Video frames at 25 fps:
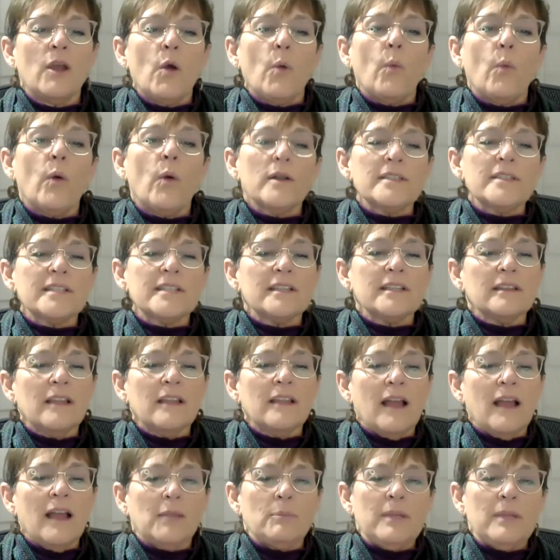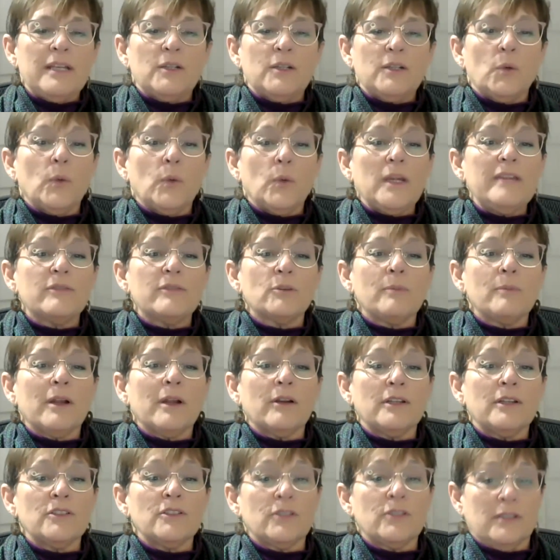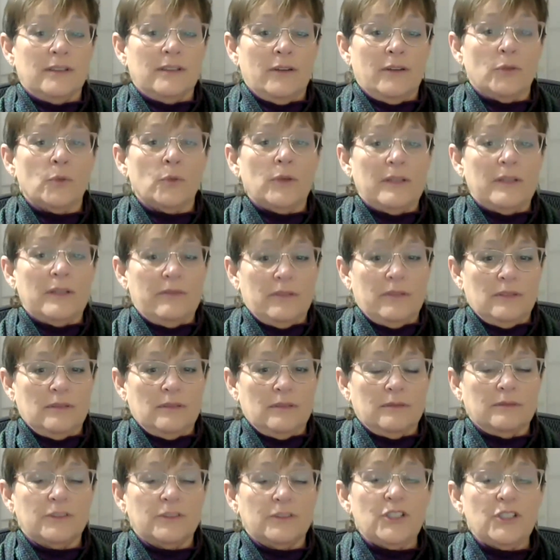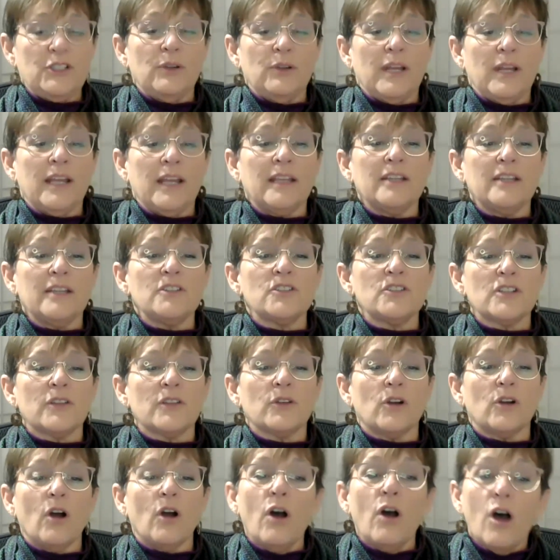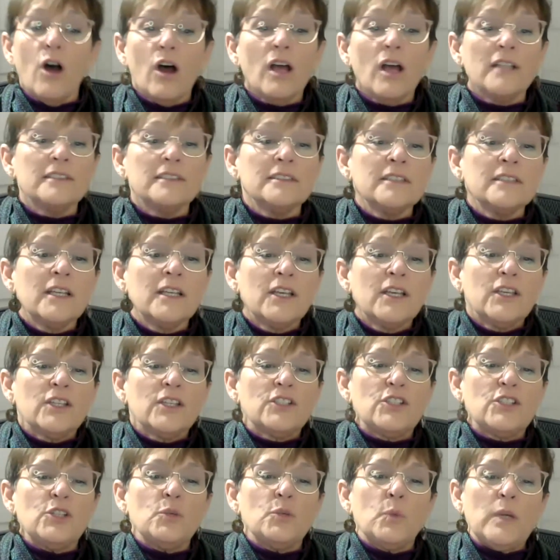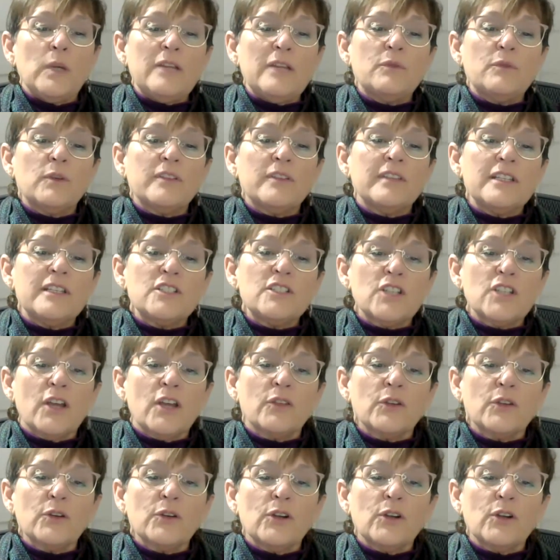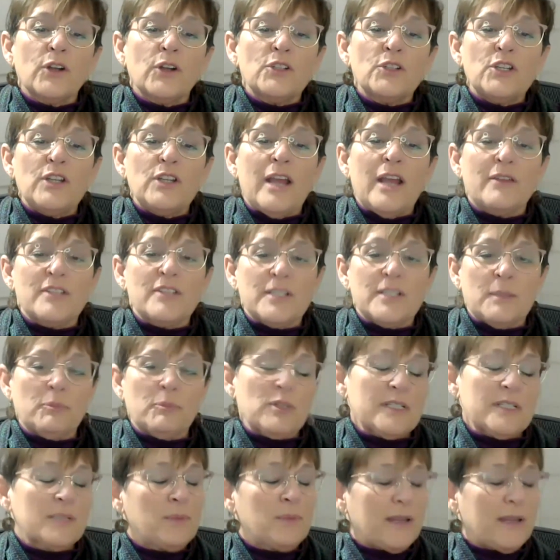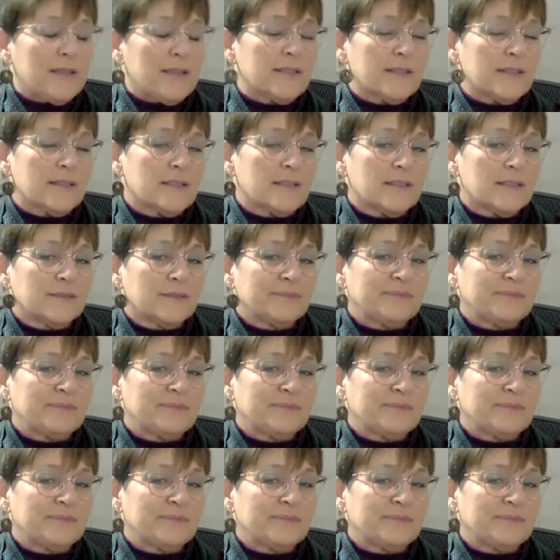What's it like being a weaver married to another weaver? Do you egg each other on? Do you weave with each other, or do you have separate spaces?